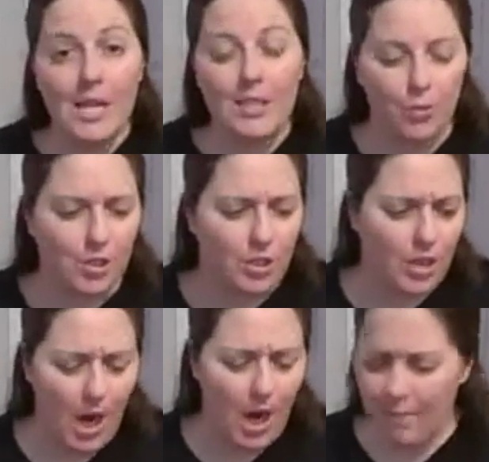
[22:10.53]
which
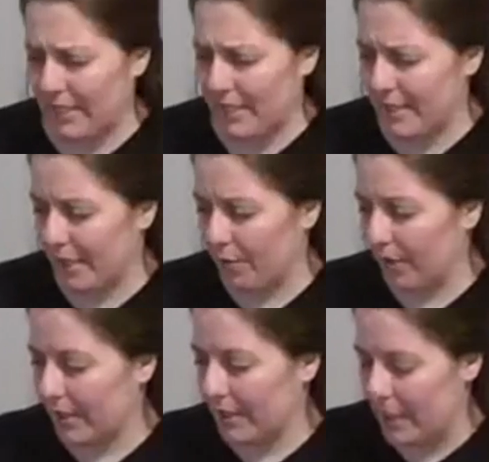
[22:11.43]
I had to dig really
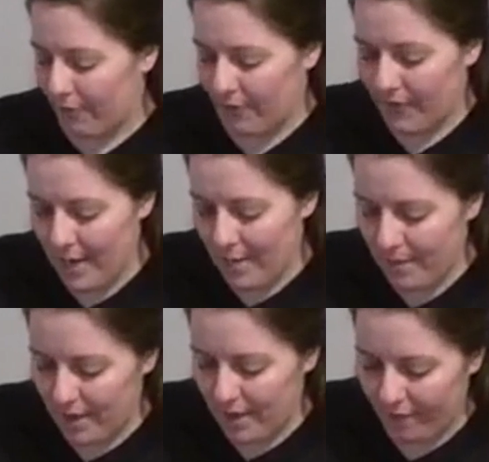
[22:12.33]
deep for them
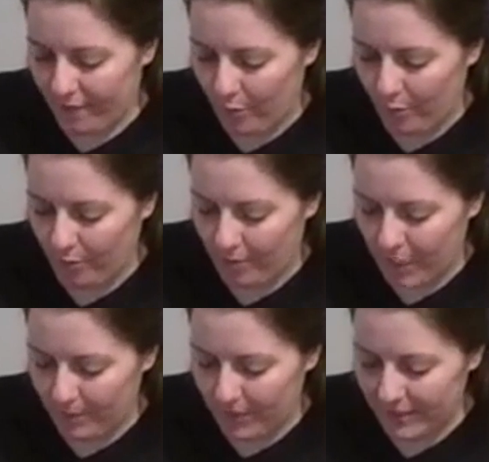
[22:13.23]
and phone
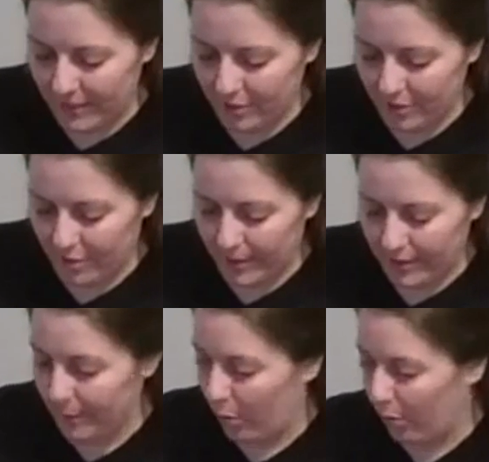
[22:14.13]
my sister to bring
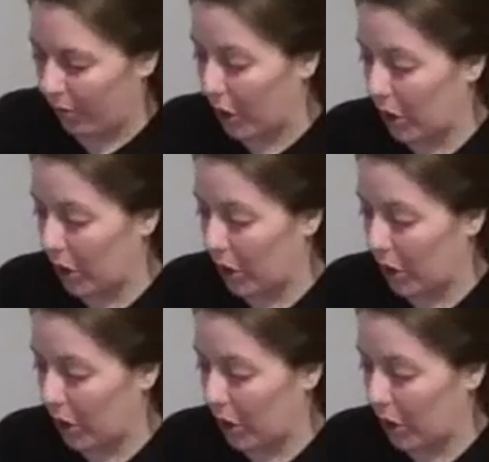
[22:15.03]
some over.